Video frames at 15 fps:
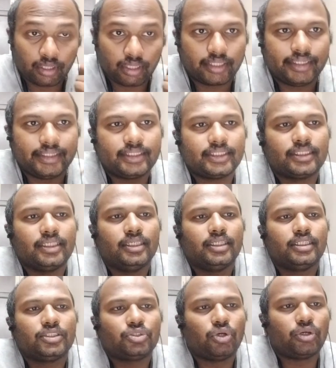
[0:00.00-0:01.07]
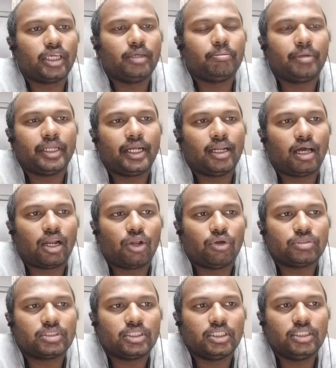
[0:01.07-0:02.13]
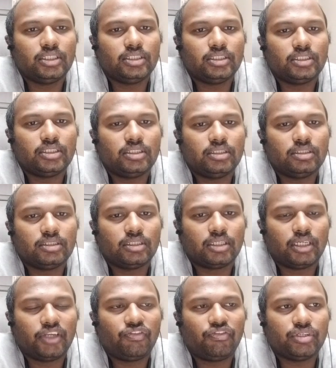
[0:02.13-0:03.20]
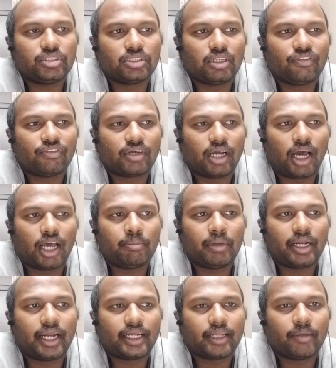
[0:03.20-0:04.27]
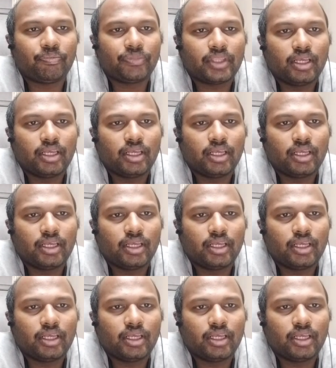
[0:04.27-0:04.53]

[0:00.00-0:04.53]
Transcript: This soaking period allows the diffusion of carbon atom